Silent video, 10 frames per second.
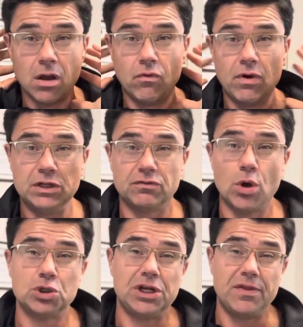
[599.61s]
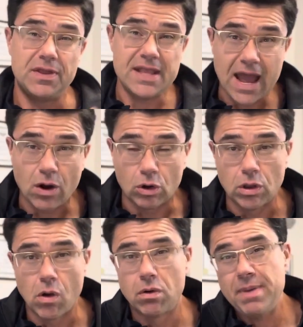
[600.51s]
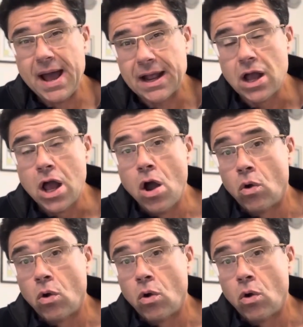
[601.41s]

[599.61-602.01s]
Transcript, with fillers: range of motion in the neck or lower back,